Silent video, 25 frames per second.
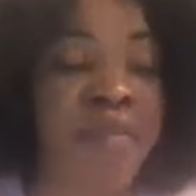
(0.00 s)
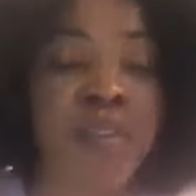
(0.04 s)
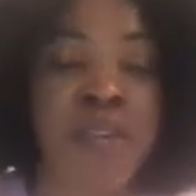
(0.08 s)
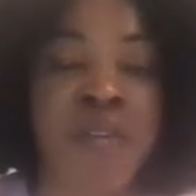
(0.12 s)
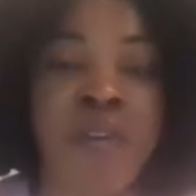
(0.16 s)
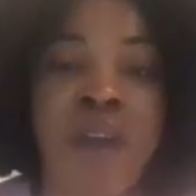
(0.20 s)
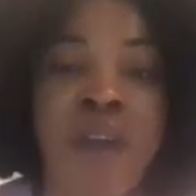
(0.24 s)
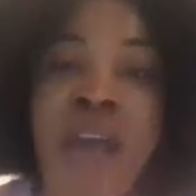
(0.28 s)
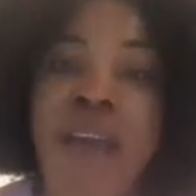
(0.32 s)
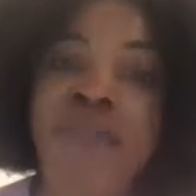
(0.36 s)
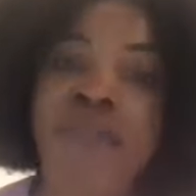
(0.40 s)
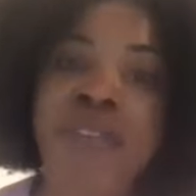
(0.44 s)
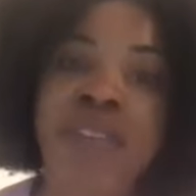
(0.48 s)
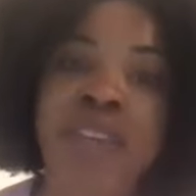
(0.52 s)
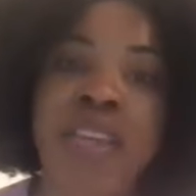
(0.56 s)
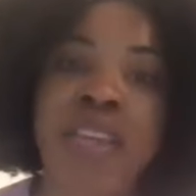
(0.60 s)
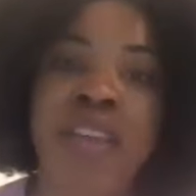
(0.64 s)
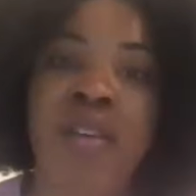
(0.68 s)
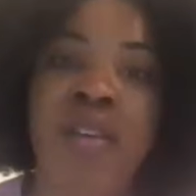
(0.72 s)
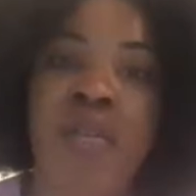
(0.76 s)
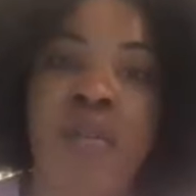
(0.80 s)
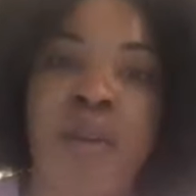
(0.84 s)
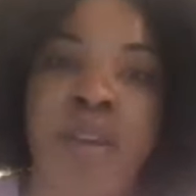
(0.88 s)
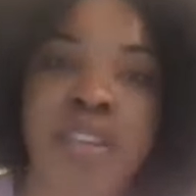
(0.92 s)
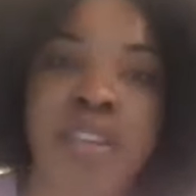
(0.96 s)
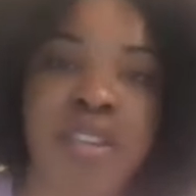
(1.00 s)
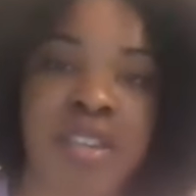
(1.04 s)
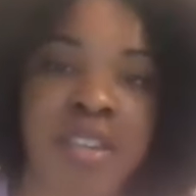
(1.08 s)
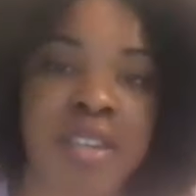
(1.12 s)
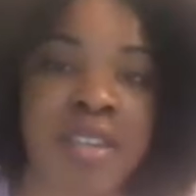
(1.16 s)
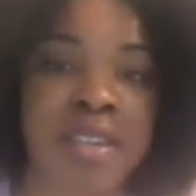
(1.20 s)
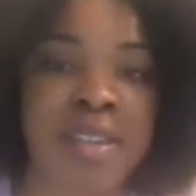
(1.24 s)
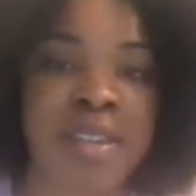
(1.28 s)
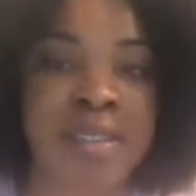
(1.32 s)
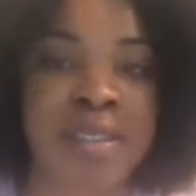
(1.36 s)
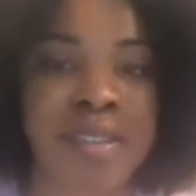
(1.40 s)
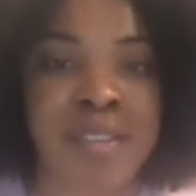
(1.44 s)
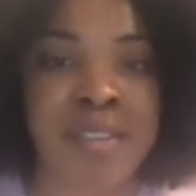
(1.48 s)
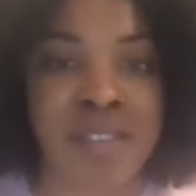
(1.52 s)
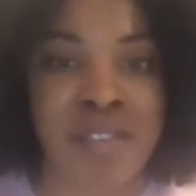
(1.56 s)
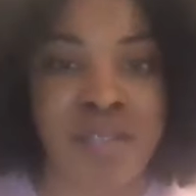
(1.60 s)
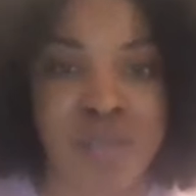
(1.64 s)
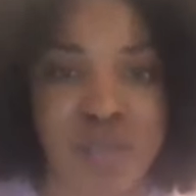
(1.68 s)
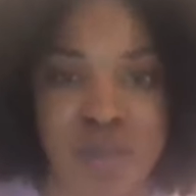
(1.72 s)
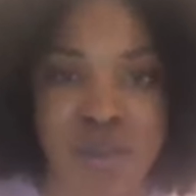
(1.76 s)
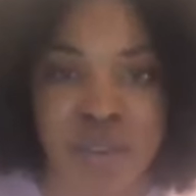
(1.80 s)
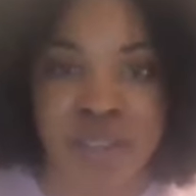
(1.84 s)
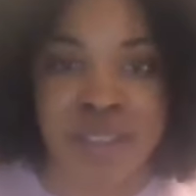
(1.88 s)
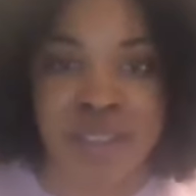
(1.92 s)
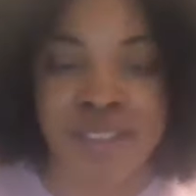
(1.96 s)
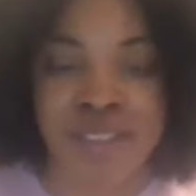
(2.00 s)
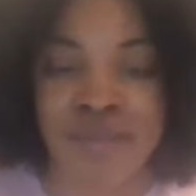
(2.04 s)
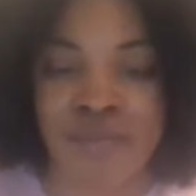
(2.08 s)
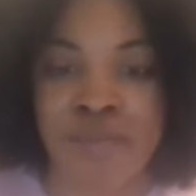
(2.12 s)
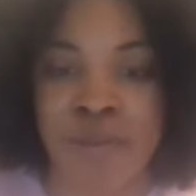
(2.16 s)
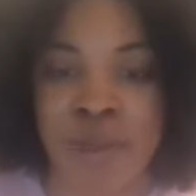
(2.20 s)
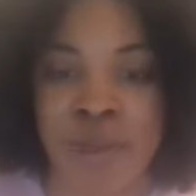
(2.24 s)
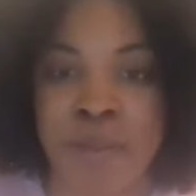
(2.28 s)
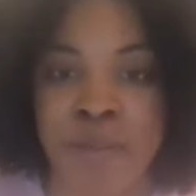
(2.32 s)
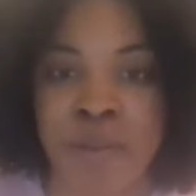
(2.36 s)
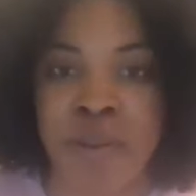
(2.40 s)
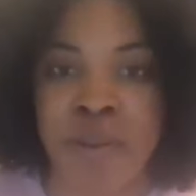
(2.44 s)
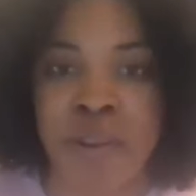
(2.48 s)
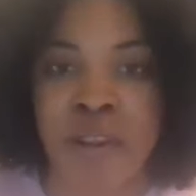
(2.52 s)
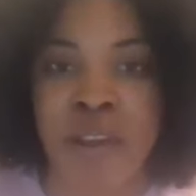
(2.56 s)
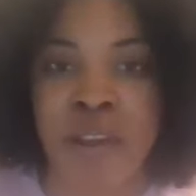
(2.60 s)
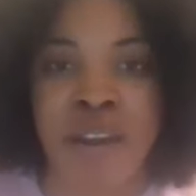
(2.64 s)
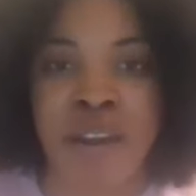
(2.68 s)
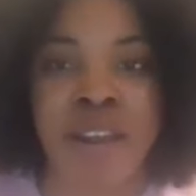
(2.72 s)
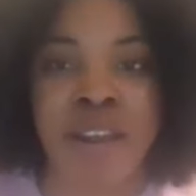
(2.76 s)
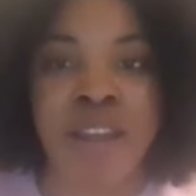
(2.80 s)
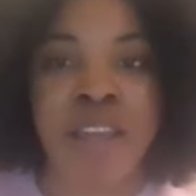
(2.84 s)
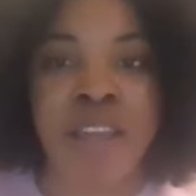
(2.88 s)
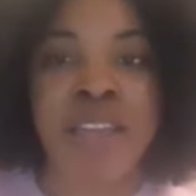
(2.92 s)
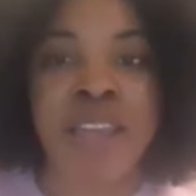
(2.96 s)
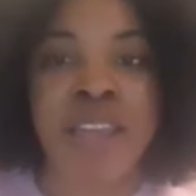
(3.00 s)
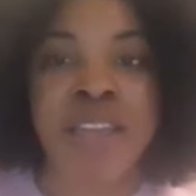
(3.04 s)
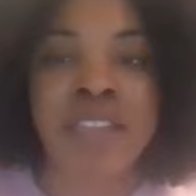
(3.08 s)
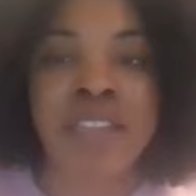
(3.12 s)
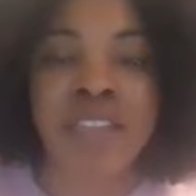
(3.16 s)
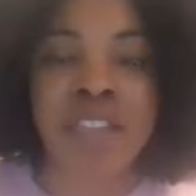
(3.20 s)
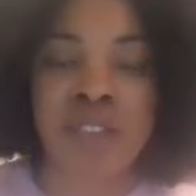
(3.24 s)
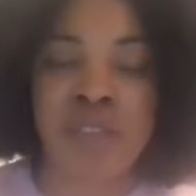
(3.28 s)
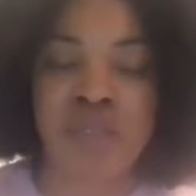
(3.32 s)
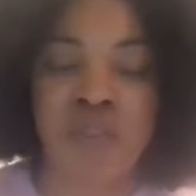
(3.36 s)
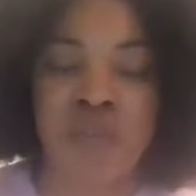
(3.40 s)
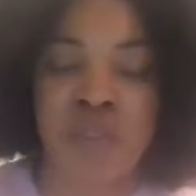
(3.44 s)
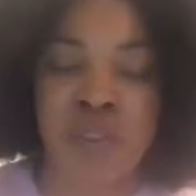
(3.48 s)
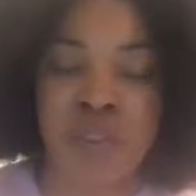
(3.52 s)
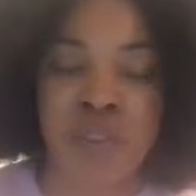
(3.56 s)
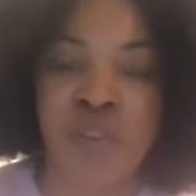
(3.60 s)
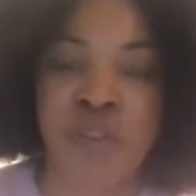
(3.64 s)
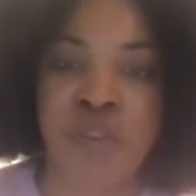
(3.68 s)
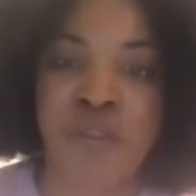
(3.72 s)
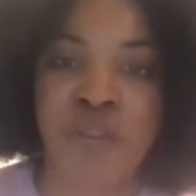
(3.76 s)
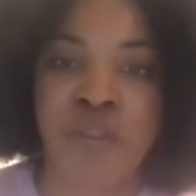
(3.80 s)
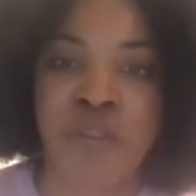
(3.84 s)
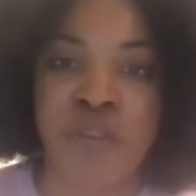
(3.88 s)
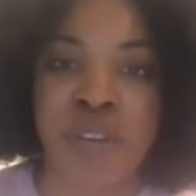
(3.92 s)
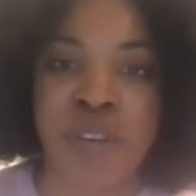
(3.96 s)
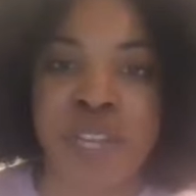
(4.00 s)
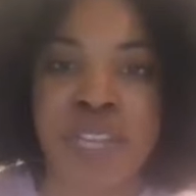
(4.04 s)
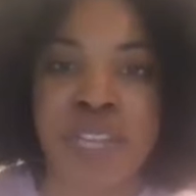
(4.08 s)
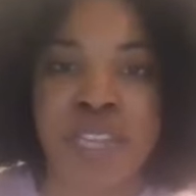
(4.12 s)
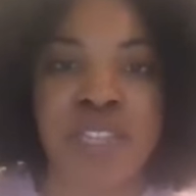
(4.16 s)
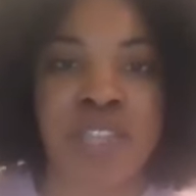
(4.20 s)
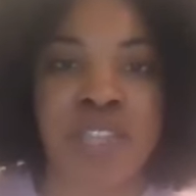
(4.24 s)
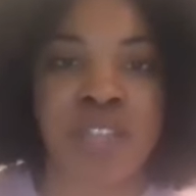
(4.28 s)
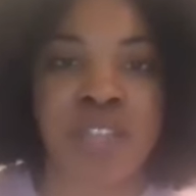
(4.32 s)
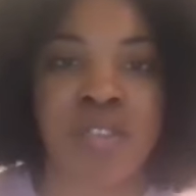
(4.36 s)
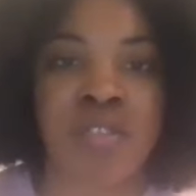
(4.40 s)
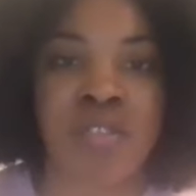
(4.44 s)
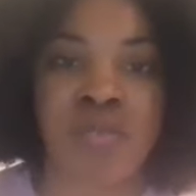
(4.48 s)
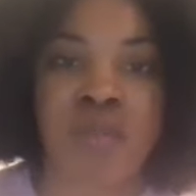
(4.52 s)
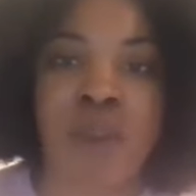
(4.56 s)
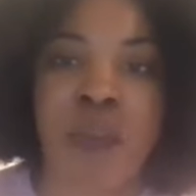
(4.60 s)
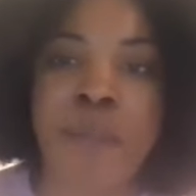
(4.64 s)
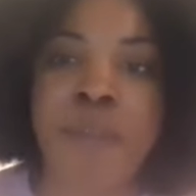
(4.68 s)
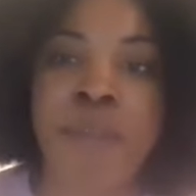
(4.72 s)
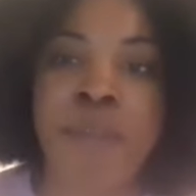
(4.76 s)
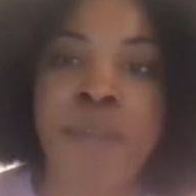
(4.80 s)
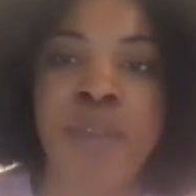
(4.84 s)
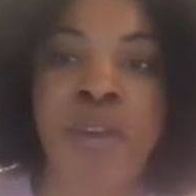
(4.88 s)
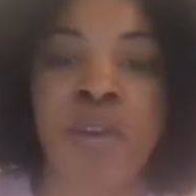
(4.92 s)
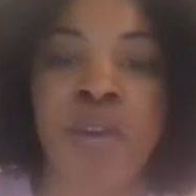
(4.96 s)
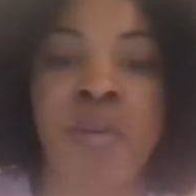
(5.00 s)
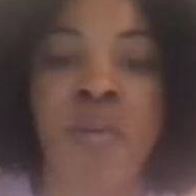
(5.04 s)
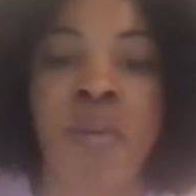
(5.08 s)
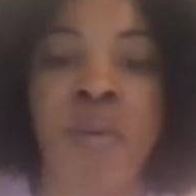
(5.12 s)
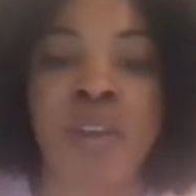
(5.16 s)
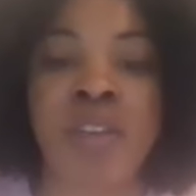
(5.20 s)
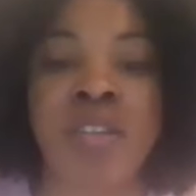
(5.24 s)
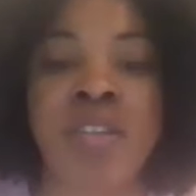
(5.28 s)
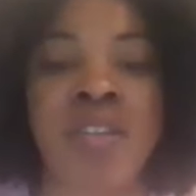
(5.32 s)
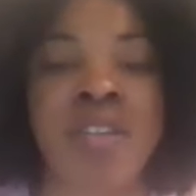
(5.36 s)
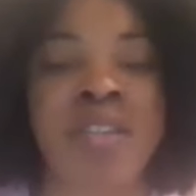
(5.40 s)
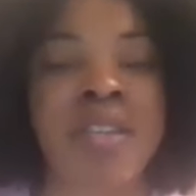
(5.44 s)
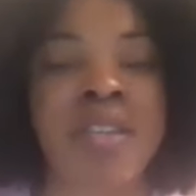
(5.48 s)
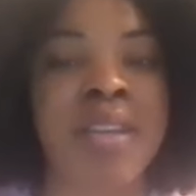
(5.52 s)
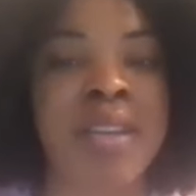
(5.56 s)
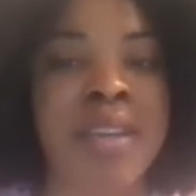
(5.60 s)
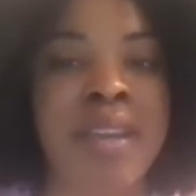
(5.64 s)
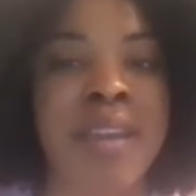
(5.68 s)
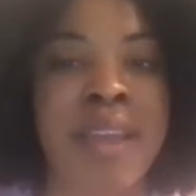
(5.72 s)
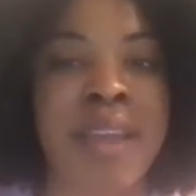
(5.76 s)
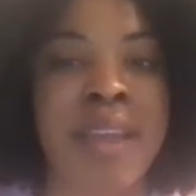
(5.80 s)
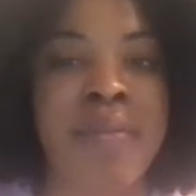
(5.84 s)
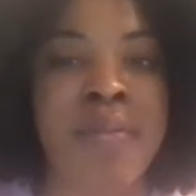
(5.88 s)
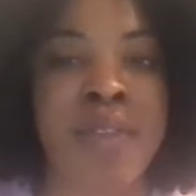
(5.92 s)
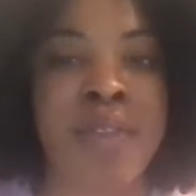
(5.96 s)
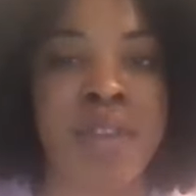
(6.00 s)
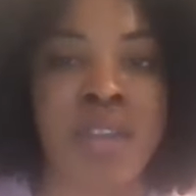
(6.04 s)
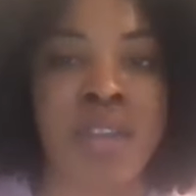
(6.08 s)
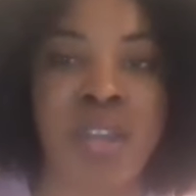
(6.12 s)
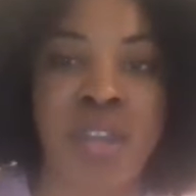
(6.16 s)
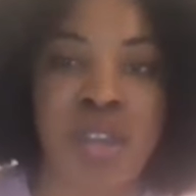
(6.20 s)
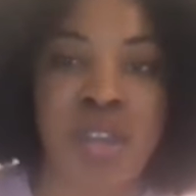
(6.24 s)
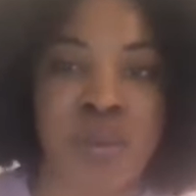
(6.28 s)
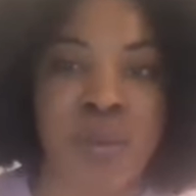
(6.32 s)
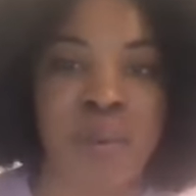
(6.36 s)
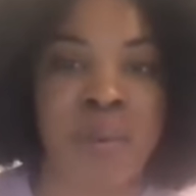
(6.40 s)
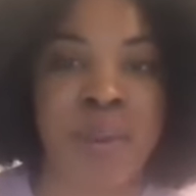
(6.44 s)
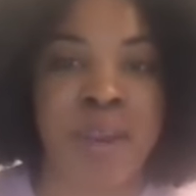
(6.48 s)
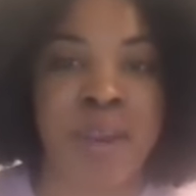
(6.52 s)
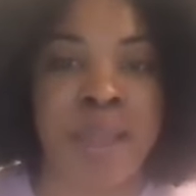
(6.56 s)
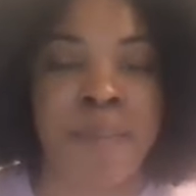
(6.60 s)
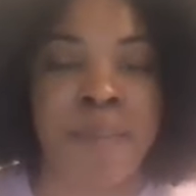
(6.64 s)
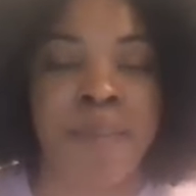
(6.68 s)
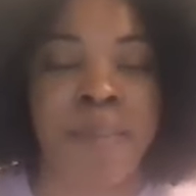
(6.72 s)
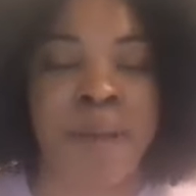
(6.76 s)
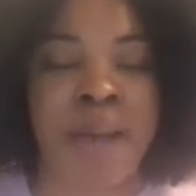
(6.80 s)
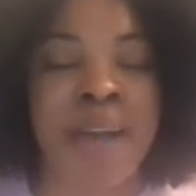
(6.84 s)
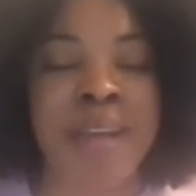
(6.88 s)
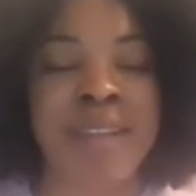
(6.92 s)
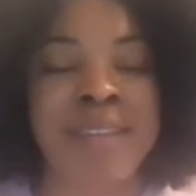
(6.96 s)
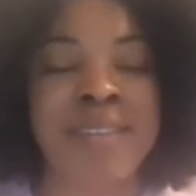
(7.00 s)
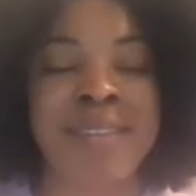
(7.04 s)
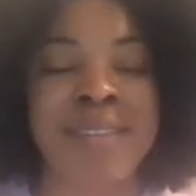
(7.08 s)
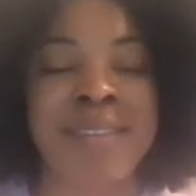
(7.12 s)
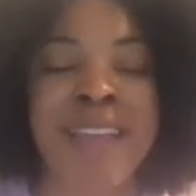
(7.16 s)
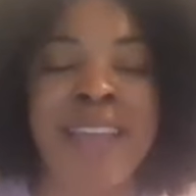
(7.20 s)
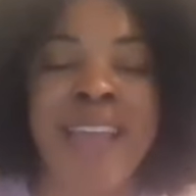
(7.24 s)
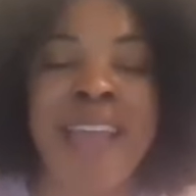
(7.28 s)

you have any questions during this webinar, just feel free to drop your question in the Q&A box,